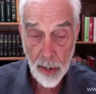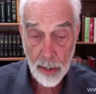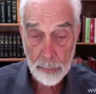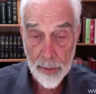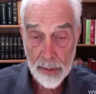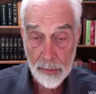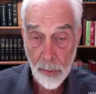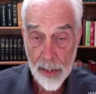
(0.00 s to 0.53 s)

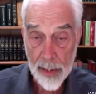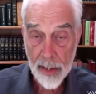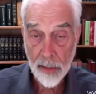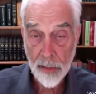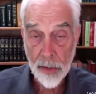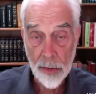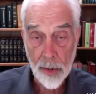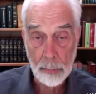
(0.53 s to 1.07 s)
sharp. He
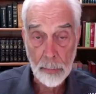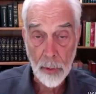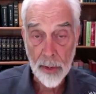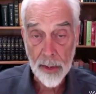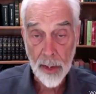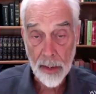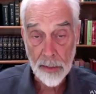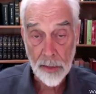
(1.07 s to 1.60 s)
really understood
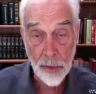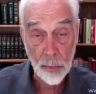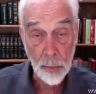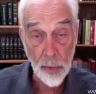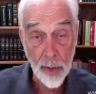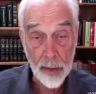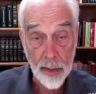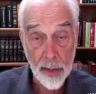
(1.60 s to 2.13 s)

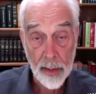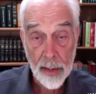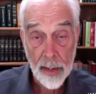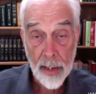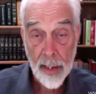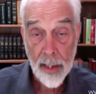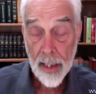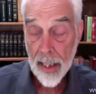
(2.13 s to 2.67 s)
Bonninghausen's work.
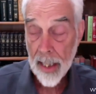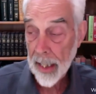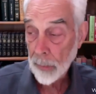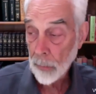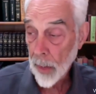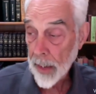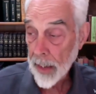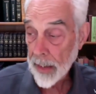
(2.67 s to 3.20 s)

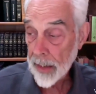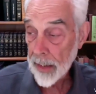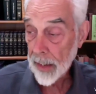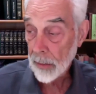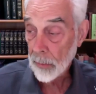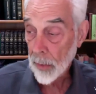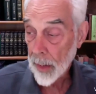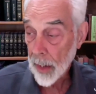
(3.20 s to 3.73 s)
And what he
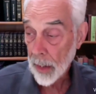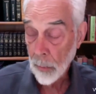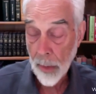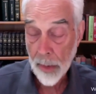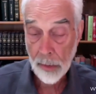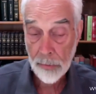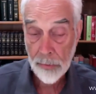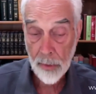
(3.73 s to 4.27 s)
did was a
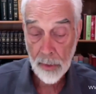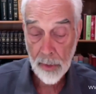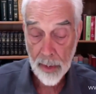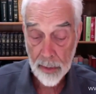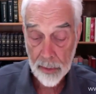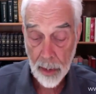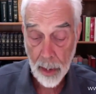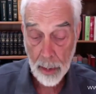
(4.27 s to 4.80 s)

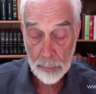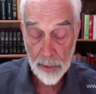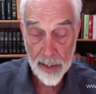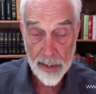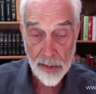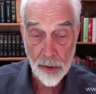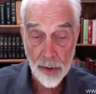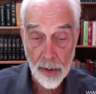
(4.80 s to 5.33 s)
wonderful
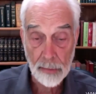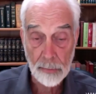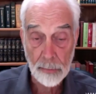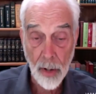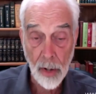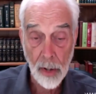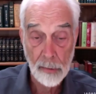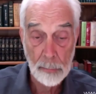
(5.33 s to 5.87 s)
compilation
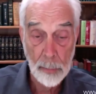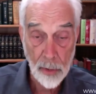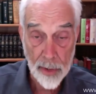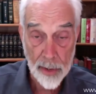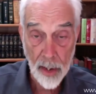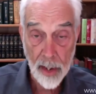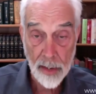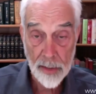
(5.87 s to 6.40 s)
of all of
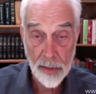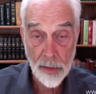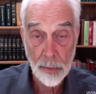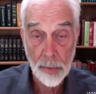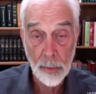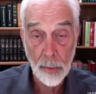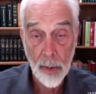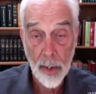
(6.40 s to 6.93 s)

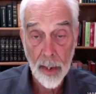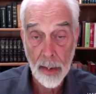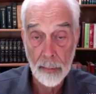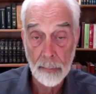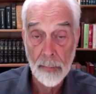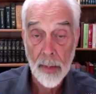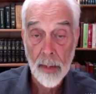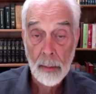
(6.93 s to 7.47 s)
Bonninghausen's
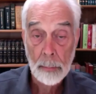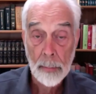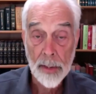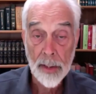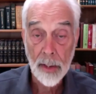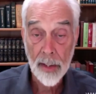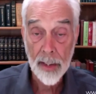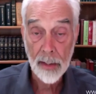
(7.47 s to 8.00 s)

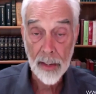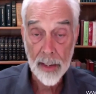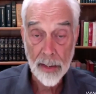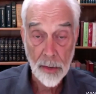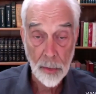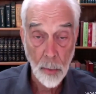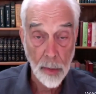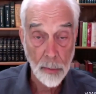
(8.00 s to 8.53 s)
material
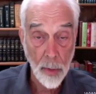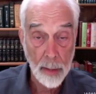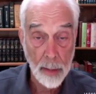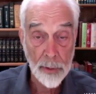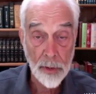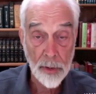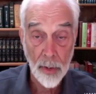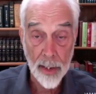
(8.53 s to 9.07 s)
into one
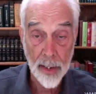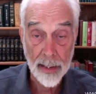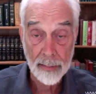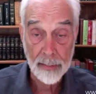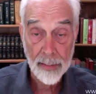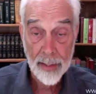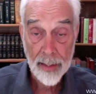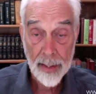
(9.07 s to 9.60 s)

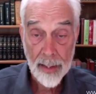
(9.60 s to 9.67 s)
repertory